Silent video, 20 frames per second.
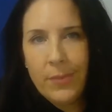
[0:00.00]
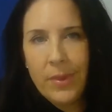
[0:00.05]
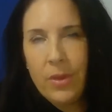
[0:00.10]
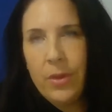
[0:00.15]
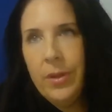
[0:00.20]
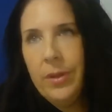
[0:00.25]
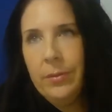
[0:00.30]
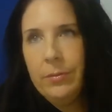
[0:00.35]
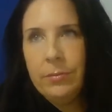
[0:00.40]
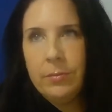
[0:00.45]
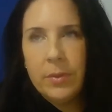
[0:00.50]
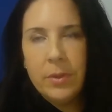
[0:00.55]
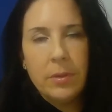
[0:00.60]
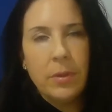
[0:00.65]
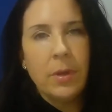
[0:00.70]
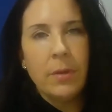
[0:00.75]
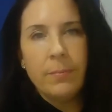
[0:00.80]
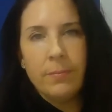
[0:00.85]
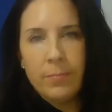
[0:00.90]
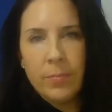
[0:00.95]
the
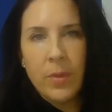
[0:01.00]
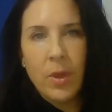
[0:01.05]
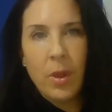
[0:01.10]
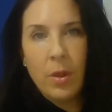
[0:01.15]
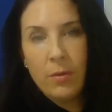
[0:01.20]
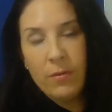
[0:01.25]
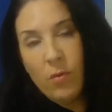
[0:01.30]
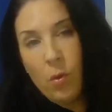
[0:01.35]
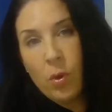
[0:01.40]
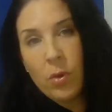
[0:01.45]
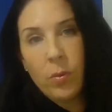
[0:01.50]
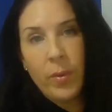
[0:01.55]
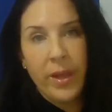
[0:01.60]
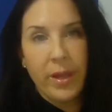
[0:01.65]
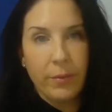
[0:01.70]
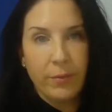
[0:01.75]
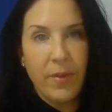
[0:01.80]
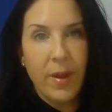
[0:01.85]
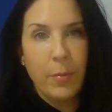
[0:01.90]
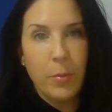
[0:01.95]
4th
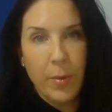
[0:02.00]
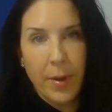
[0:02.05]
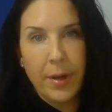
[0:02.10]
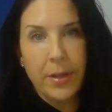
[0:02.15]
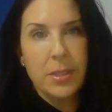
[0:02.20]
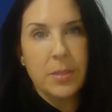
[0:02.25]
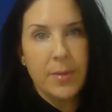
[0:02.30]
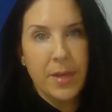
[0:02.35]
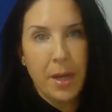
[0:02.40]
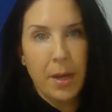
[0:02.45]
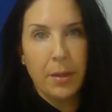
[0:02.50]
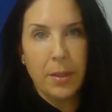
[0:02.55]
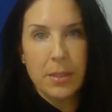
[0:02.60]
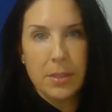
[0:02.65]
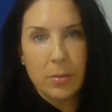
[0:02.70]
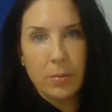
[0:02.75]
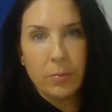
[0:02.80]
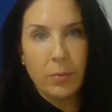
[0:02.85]
week in February, to be honest.